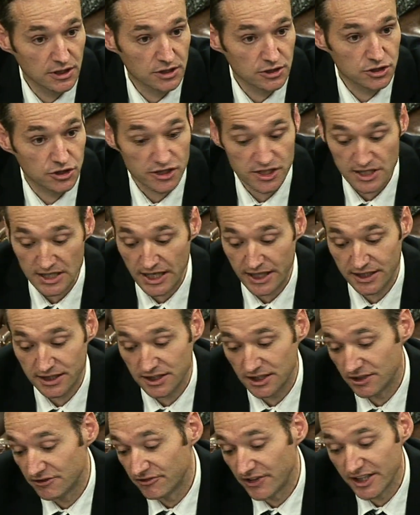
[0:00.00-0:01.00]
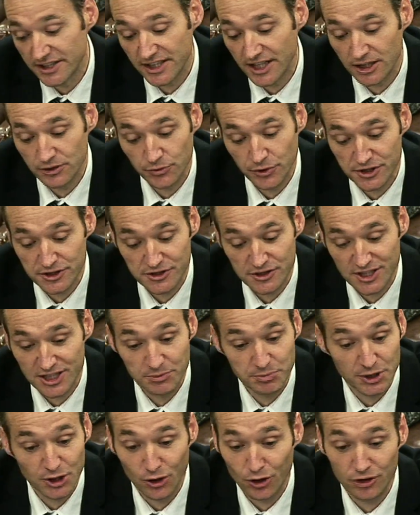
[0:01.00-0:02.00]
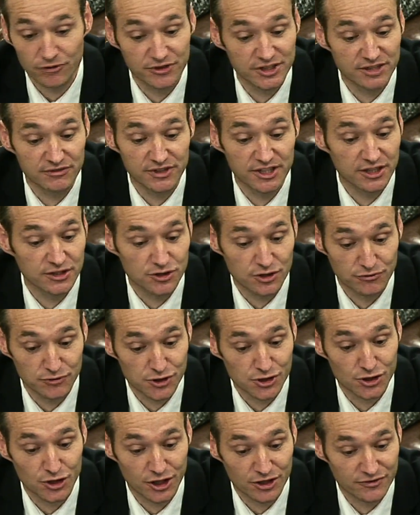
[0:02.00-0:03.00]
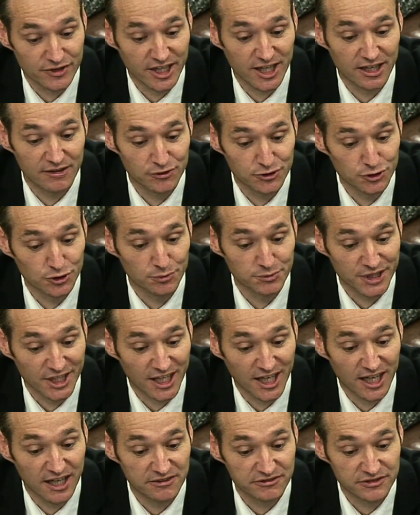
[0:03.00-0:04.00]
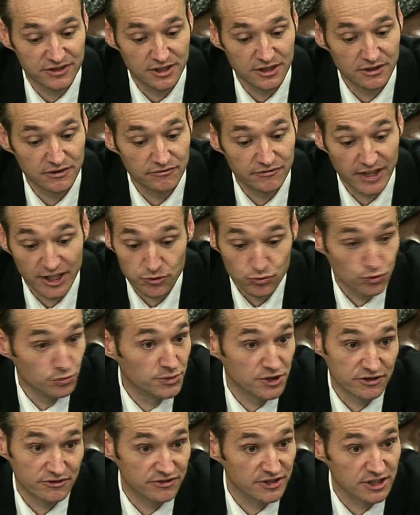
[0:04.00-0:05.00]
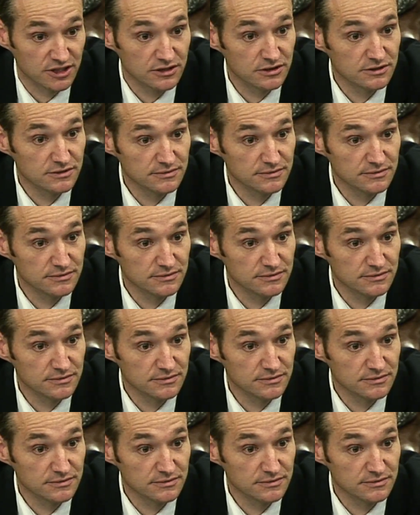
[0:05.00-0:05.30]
Just like if Vanguard was keeping all of the dividends of the stocks they have on your behalf, that would be a fee.